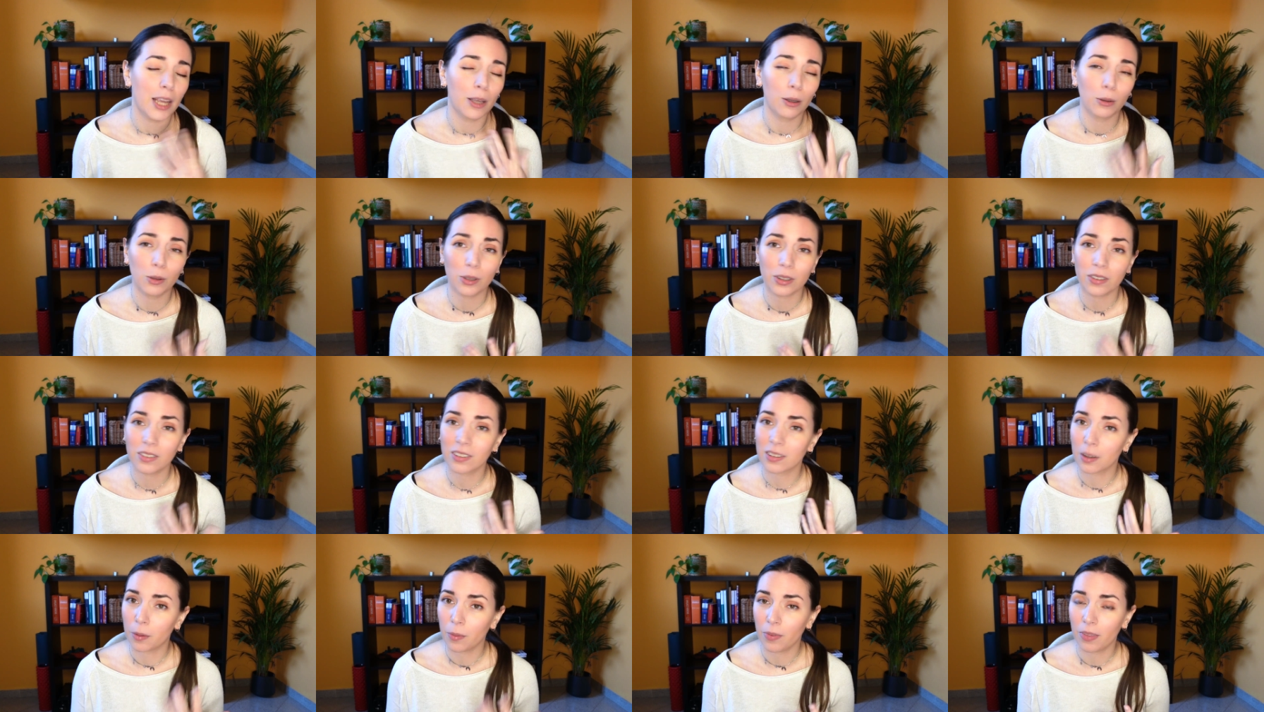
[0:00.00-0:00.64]
It was
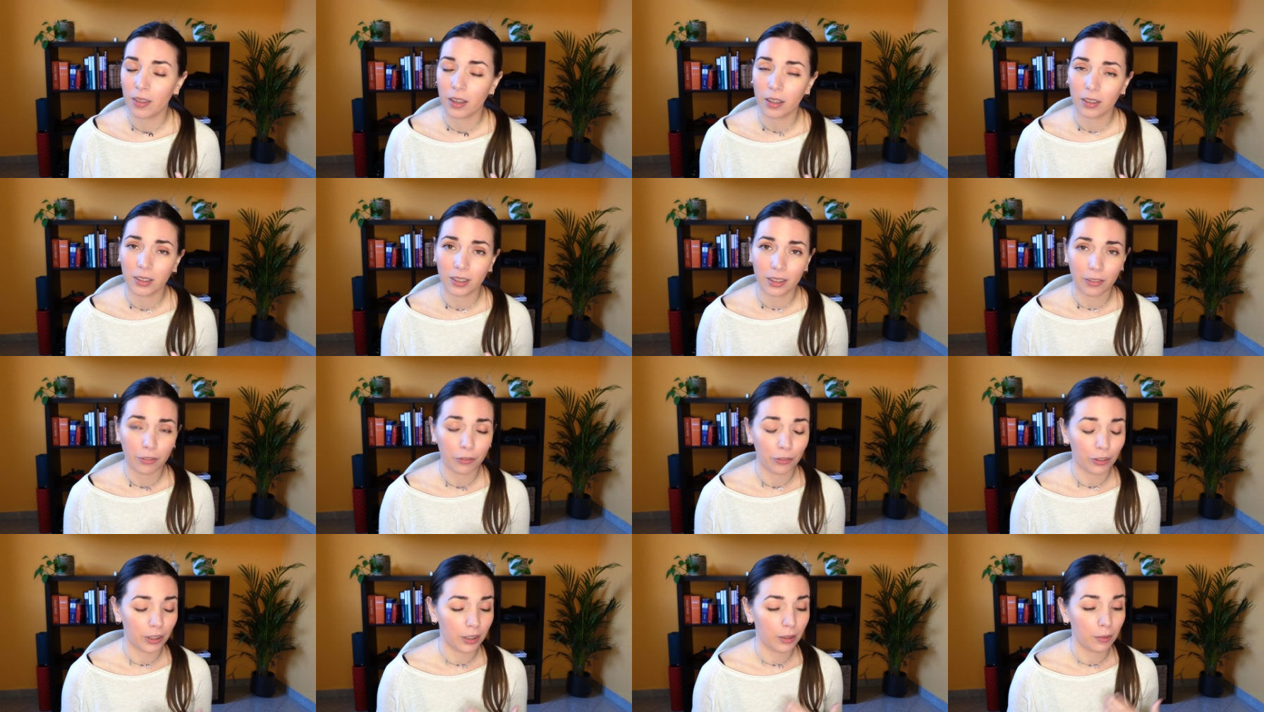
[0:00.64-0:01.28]
something
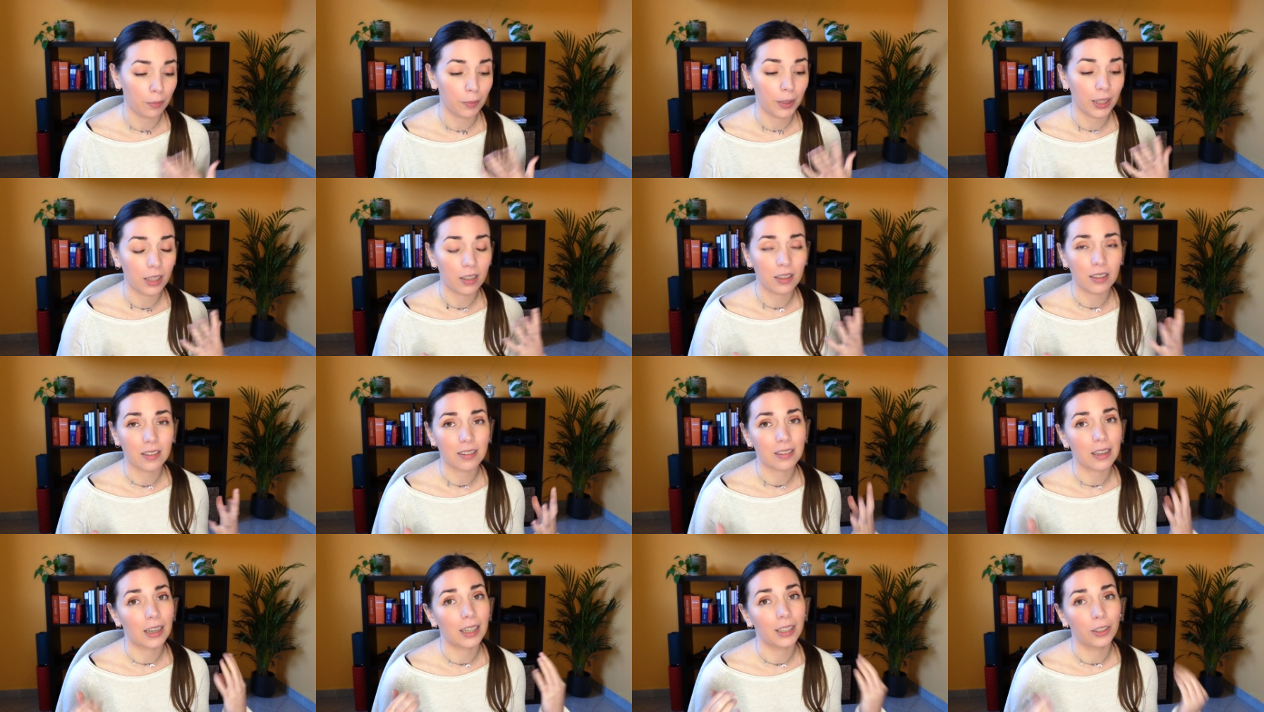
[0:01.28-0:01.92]
different
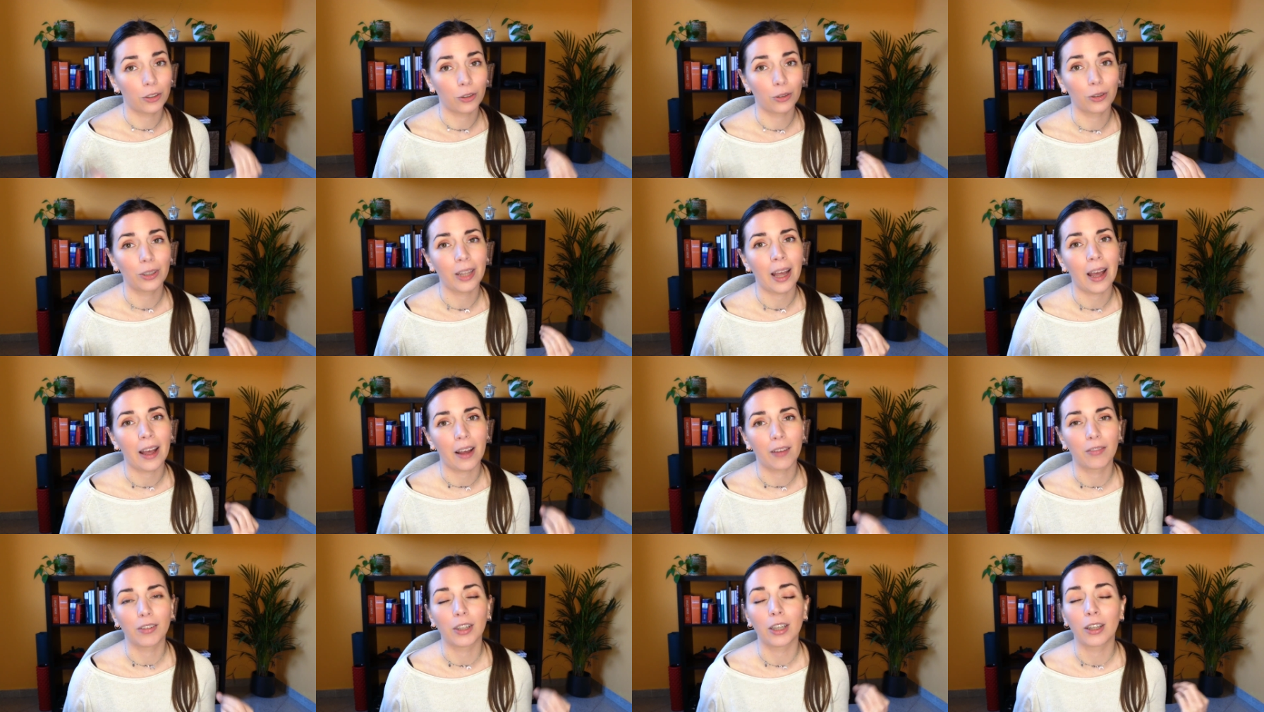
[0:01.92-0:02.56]
because I don't
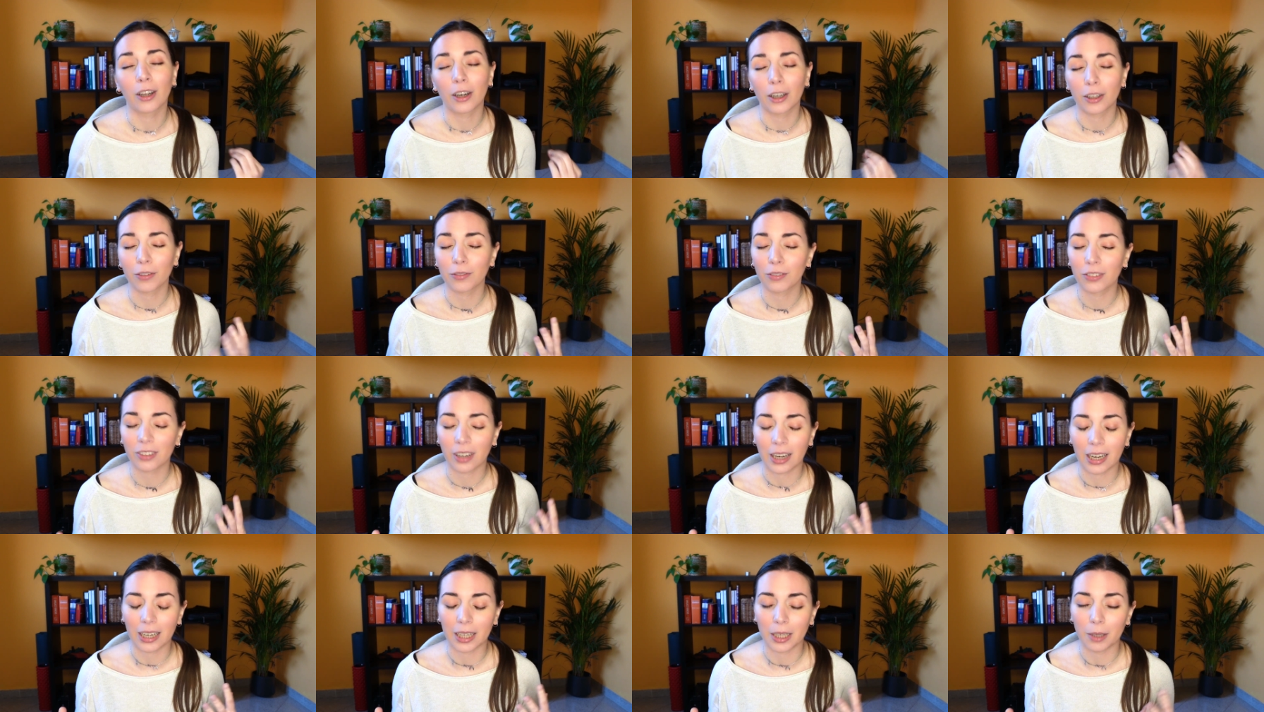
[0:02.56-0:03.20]
have a lot of
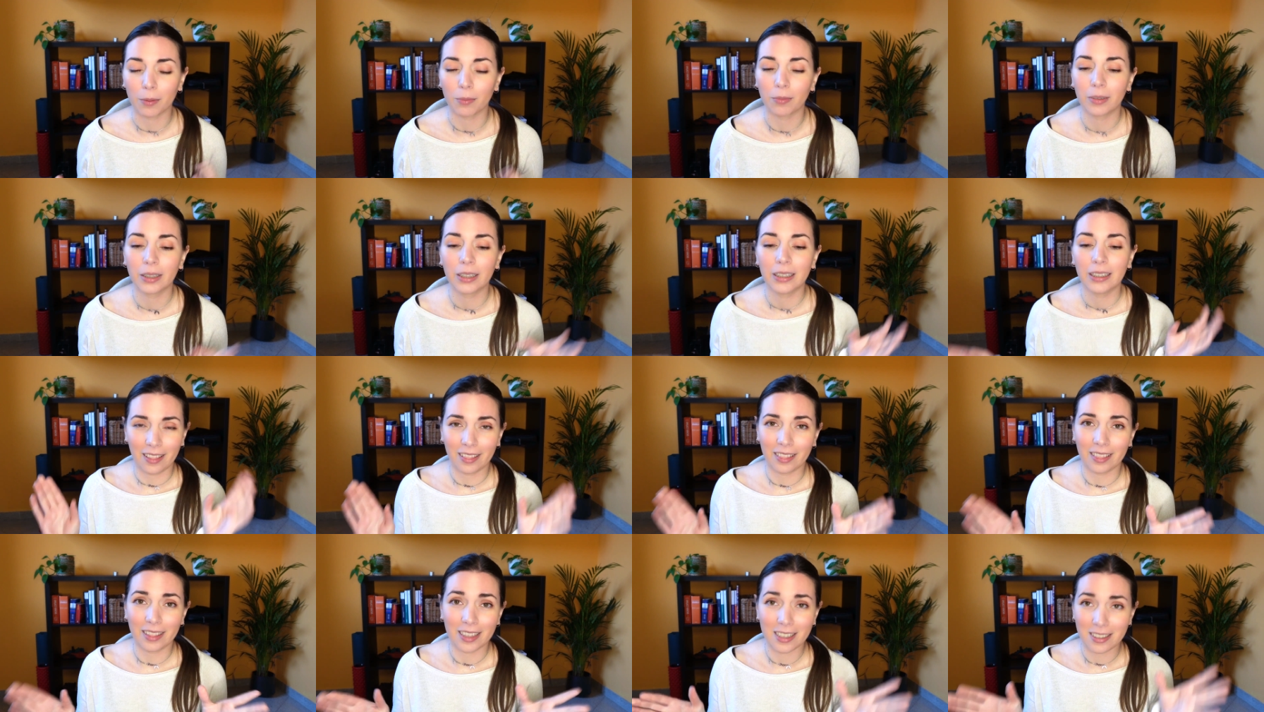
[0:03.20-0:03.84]
time
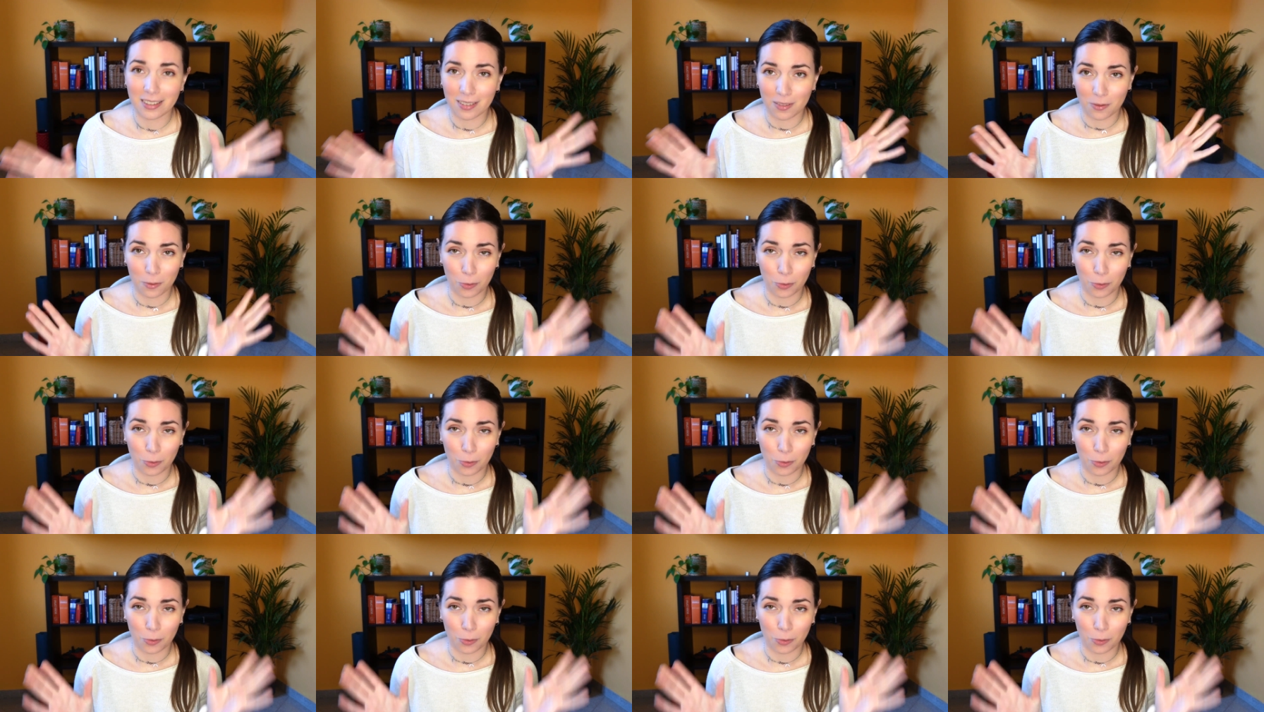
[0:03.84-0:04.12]
these